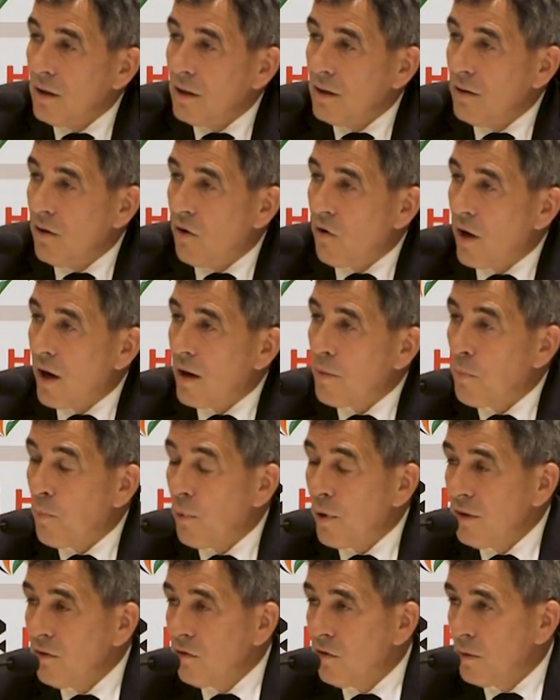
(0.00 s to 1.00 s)
there are
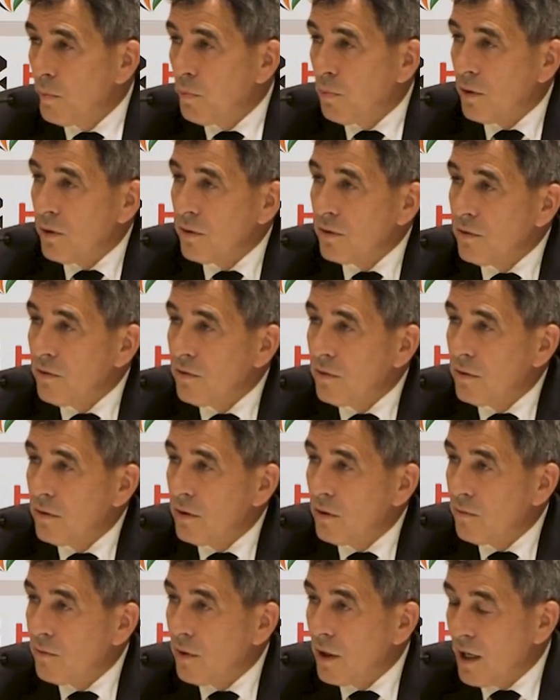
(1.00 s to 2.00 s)
principles
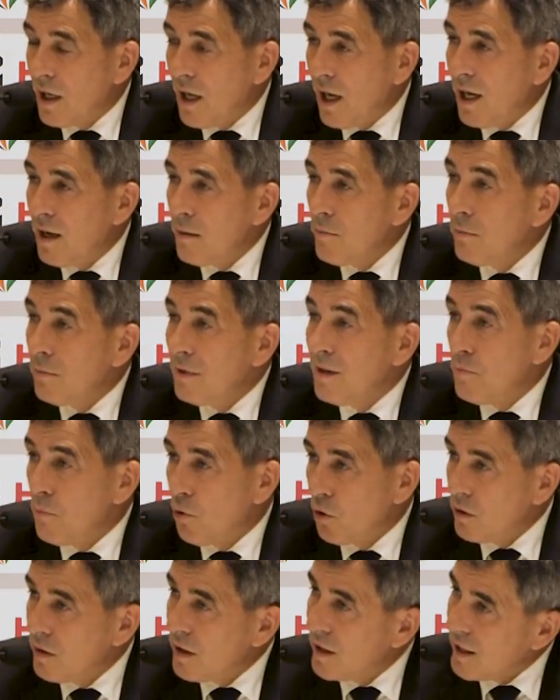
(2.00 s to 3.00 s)
of the game, the
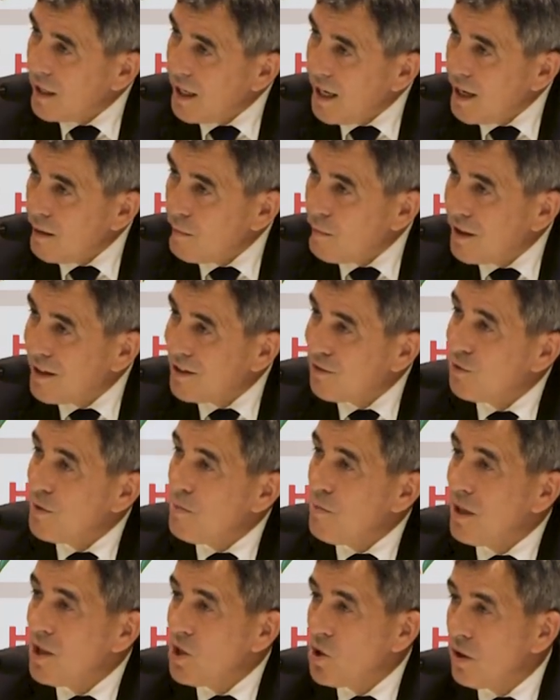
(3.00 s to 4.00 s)
modern game, as
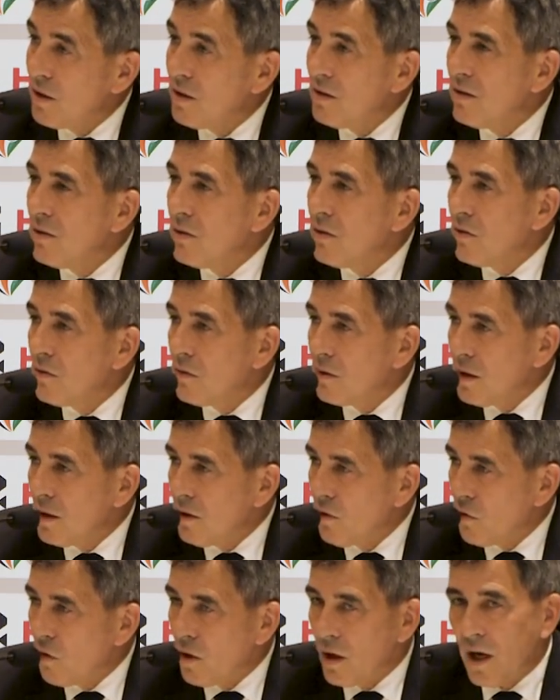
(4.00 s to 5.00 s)
you mentioned,
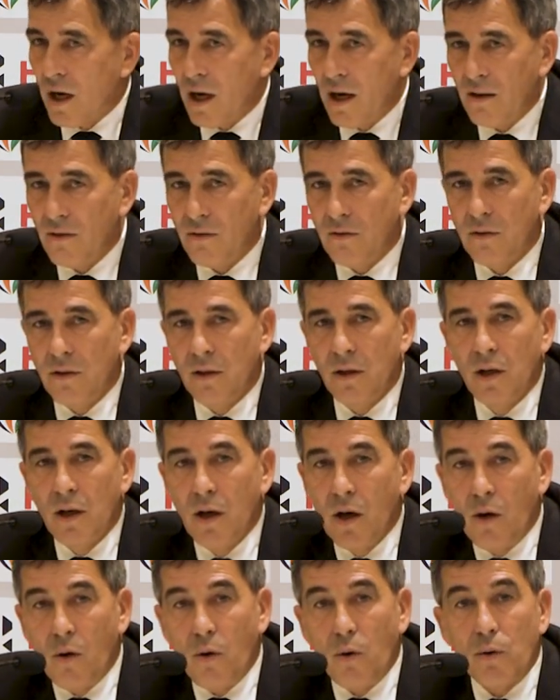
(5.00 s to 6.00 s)
synchronized,
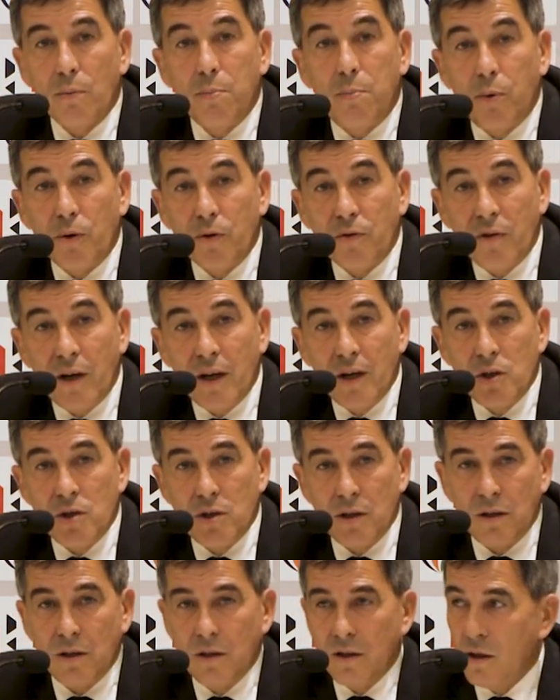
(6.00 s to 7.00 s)
or
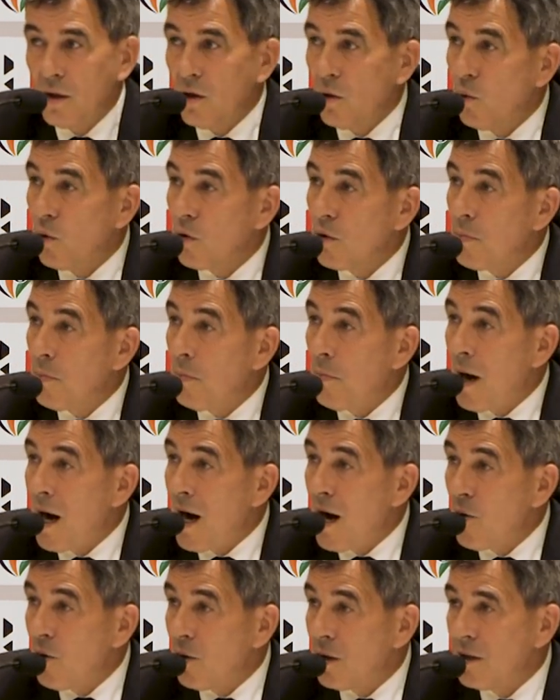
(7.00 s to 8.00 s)
possession, or
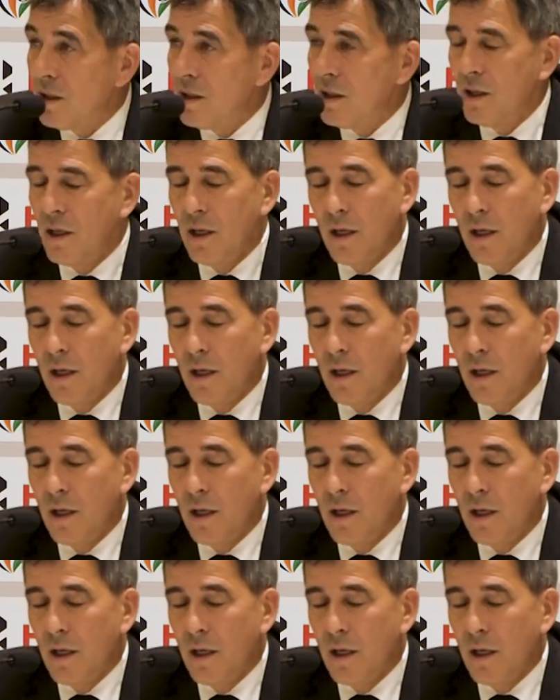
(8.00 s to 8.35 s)
power,